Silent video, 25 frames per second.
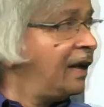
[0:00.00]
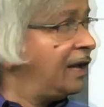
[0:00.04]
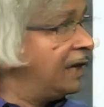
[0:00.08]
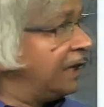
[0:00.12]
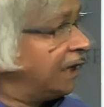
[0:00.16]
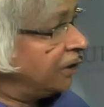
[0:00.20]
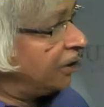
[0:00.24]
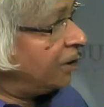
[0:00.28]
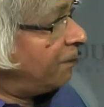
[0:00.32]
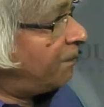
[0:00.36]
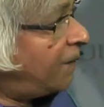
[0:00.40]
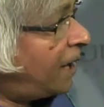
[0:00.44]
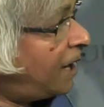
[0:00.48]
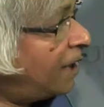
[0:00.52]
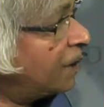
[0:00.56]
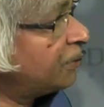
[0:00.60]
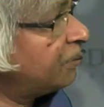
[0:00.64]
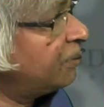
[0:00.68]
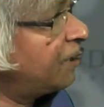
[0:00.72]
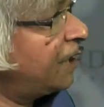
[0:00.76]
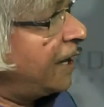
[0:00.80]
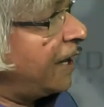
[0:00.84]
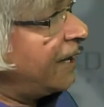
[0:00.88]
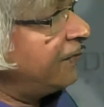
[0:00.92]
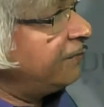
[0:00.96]
Now, the part
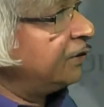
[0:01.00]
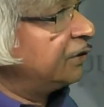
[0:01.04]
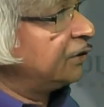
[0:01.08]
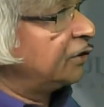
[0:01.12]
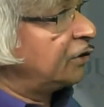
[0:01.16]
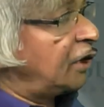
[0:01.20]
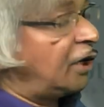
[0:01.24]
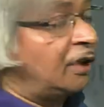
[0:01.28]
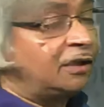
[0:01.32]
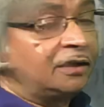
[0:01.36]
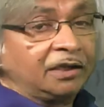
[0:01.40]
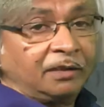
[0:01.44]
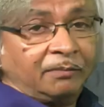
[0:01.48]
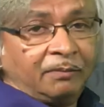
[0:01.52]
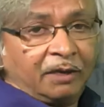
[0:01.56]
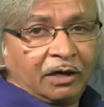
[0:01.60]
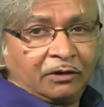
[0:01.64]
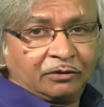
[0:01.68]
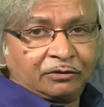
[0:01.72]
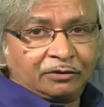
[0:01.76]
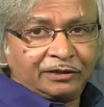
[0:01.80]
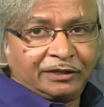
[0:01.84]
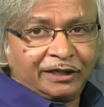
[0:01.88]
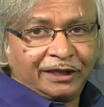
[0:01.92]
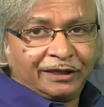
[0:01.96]
we haven't talked
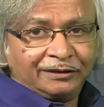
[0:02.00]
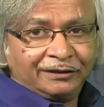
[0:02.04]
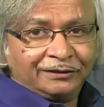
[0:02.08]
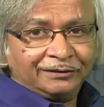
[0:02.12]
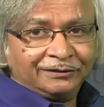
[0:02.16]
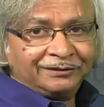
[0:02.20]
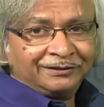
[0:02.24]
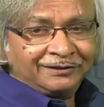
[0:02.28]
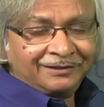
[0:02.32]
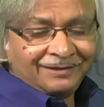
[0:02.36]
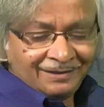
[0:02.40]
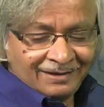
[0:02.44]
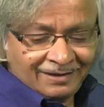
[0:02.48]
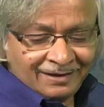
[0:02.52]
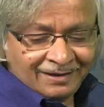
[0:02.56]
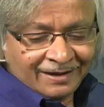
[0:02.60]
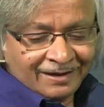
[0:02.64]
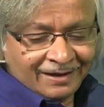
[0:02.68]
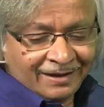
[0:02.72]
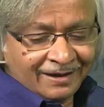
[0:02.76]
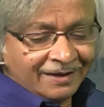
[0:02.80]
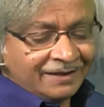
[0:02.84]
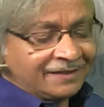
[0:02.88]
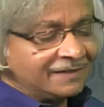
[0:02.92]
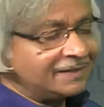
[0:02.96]
about then
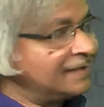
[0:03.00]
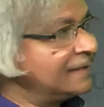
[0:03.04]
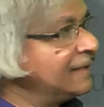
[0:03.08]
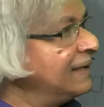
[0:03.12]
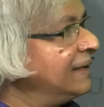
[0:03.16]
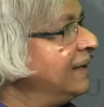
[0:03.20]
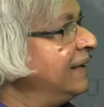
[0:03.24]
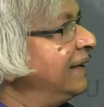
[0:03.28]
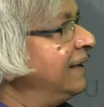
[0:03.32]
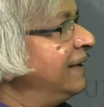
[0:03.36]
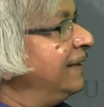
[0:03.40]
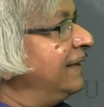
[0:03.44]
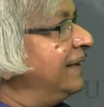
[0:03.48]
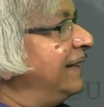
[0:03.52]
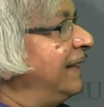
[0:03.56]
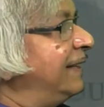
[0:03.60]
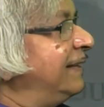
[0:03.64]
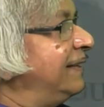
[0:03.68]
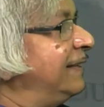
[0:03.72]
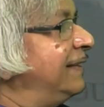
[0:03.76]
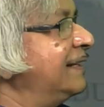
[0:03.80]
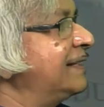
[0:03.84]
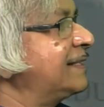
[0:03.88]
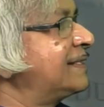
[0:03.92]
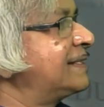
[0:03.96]
is
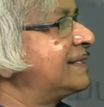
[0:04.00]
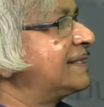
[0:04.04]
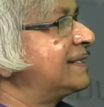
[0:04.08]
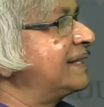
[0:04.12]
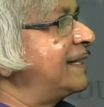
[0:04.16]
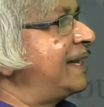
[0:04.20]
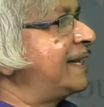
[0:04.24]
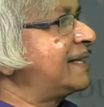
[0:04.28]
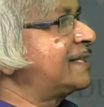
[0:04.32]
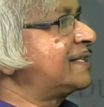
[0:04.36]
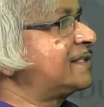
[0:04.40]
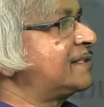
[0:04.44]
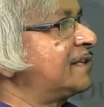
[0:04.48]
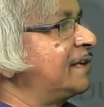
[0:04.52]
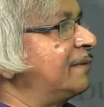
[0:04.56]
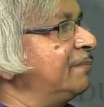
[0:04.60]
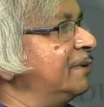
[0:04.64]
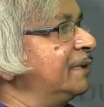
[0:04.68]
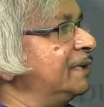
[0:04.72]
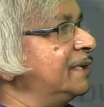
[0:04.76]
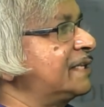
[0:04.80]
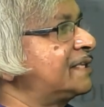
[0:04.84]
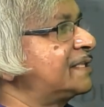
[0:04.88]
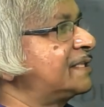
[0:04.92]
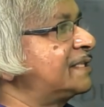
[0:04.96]
that this extra
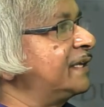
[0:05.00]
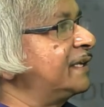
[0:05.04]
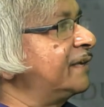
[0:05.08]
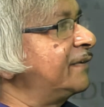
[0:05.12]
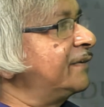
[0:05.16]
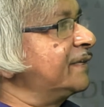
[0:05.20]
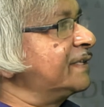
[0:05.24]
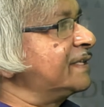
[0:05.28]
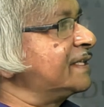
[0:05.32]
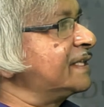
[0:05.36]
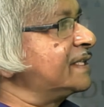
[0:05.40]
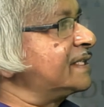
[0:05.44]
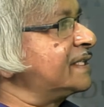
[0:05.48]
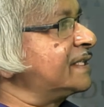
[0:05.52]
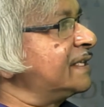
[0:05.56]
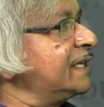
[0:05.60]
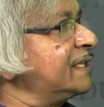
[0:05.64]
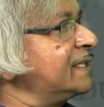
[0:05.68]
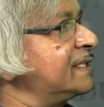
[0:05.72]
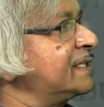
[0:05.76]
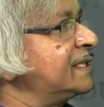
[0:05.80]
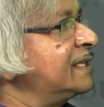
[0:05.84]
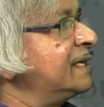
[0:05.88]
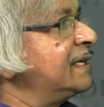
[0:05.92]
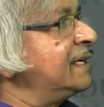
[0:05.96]
ballistic
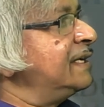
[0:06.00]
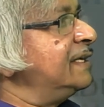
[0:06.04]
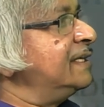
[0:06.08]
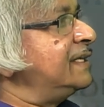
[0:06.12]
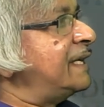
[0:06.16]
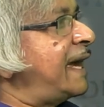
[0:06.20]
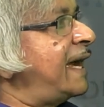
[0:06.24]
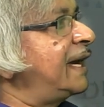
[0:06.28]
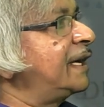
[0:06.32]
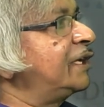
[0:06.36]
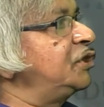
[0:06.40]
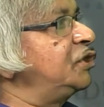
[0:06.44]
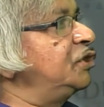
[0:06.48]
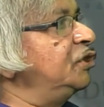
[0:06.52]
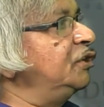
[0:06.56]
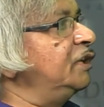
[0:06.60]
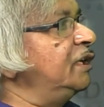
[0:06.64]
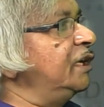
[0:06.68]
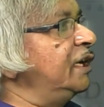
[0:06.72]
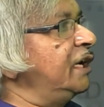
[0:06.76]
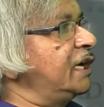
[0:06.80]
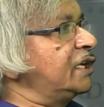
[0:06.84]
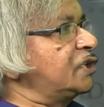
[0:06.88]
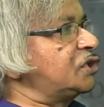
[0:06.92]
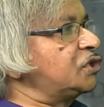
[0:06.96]
resistance is
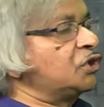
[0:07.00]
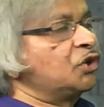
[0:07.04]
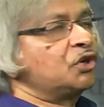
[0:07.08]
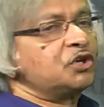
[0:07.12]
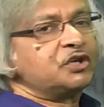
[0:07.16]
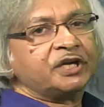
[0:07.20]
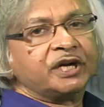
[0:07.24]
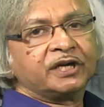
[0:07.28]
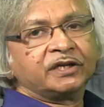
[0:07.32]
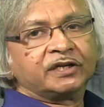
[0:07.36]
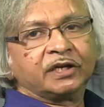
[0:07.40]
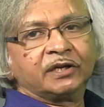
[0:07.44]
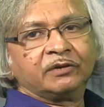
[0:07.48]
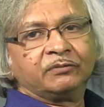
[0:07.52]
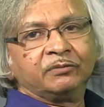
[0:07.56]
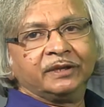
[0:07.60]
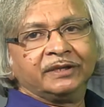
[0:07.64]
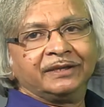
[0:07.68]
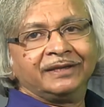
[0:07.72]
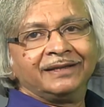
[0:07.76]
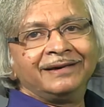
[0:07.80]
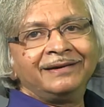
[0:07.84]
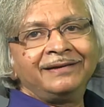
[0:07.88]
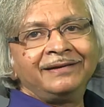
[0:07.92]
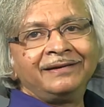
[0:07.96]
actually associated
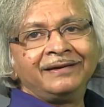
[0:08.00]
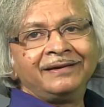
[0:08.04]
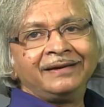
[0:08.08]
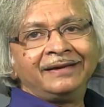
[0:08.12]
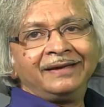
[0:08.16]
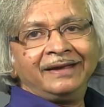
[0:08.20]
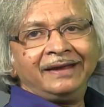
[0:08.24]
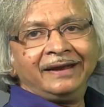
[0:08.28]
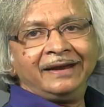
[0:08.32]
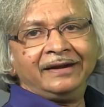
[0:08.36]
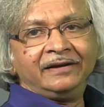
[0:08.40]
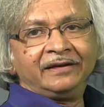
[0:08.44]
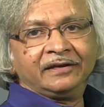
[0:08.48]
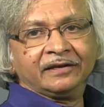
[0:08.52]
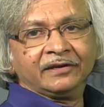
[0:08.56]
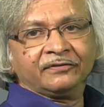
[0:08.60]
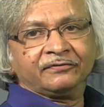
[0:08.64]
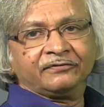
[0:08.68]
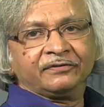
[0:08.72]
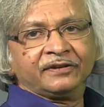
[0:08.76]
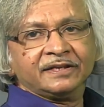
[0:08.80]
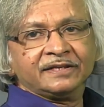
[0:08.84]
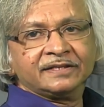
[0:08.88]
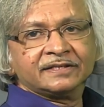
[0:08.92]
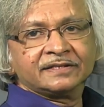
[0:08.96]
with the
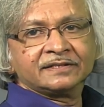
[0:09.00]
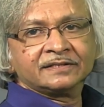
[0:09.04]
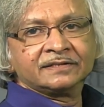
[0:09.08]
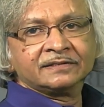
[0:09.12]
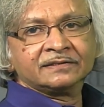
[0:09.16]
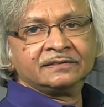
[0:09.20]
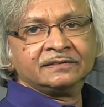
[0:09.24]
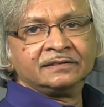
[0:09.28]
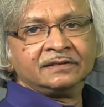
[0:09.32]
interface.